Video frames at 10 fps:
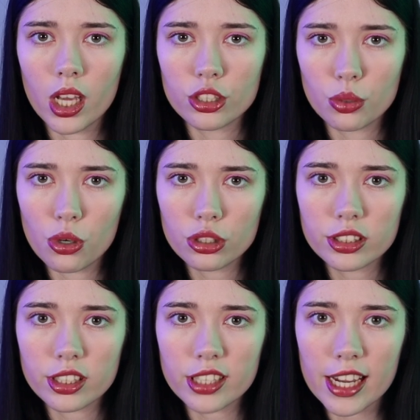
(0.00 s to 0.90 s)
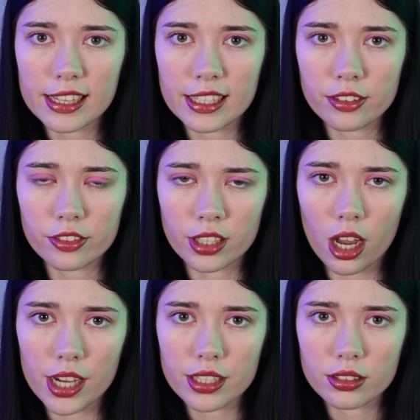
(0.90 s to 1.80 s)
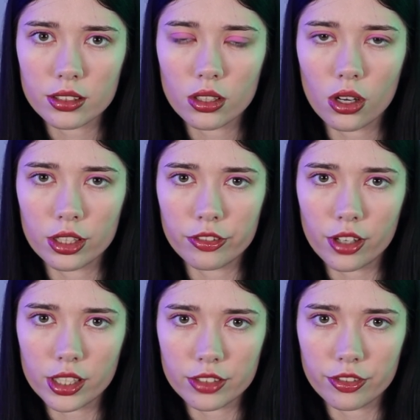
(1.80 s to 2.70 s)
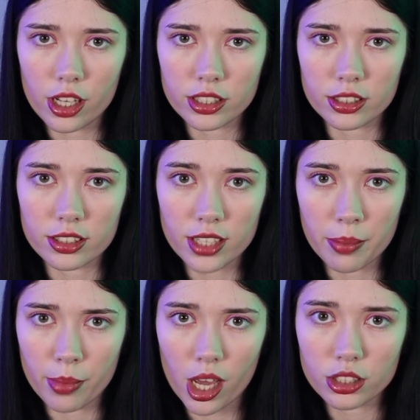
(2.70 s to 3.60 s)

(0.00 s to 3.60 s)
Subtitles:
Towards the tail end of the night, on the 31st of December